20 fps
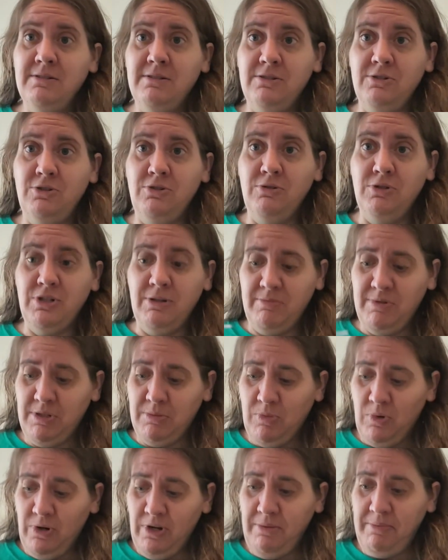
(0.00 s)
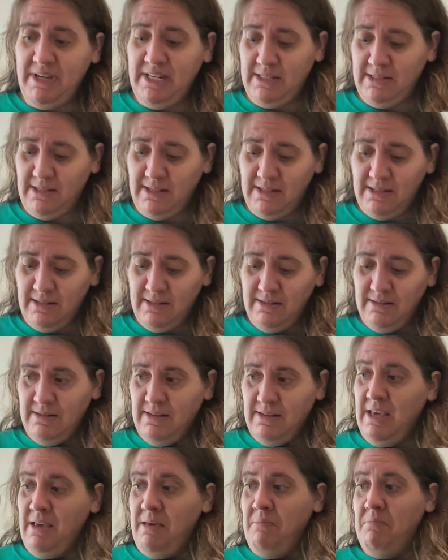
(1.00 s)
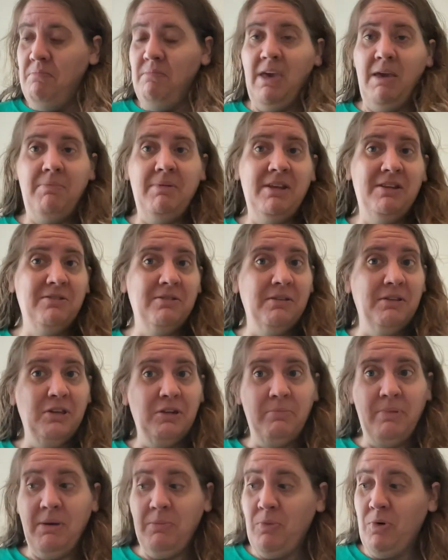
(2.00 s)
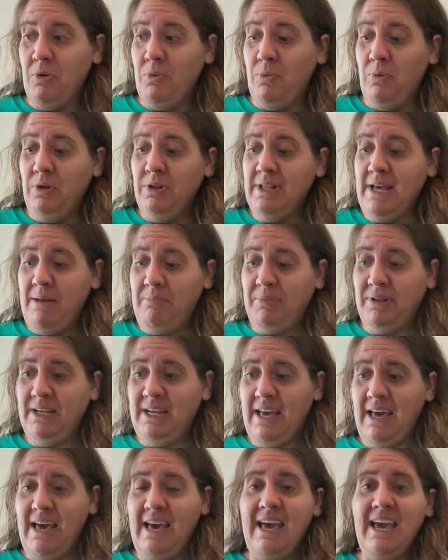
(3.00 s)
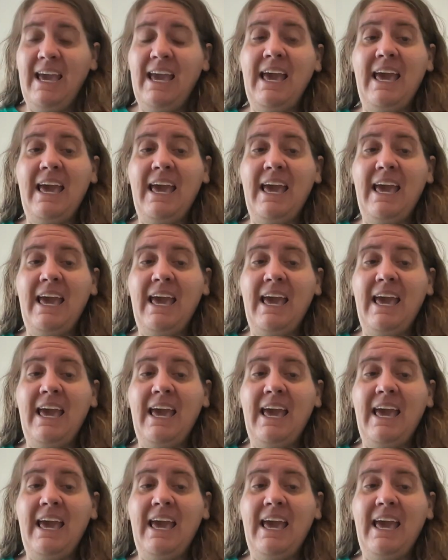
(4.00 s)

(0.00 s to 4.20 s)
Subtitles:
zhuzh up some ornaments, maybe do a little bit more wool applique,